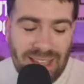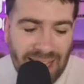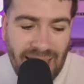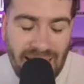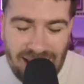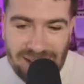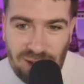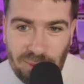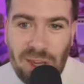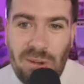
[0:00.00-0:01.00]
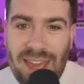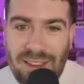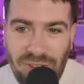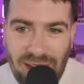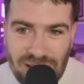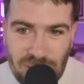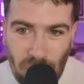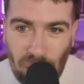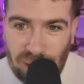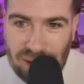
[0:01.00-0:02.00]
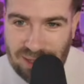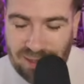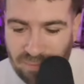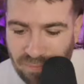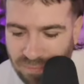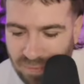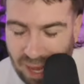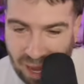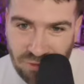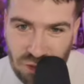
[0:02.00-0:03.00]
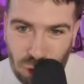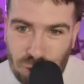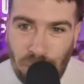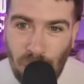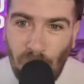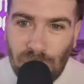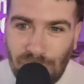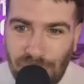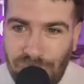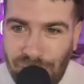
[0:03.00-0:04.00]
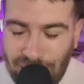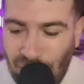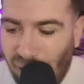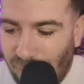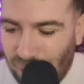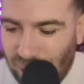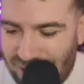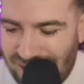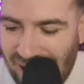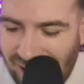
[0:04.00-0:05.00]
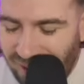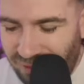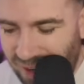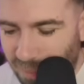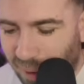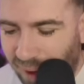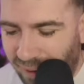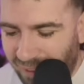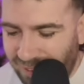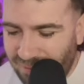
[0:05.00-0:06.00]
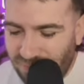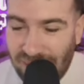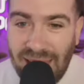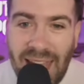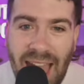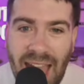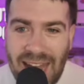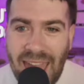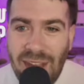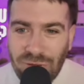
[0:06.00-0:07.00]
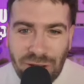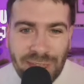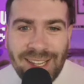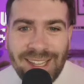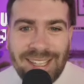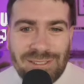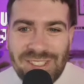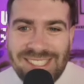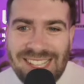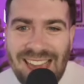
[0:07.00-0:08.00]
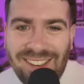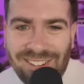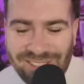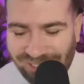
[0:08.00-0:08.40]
NSWE V Sports have just pulled up for a car boot sale at Villa Park, and everything is for sale.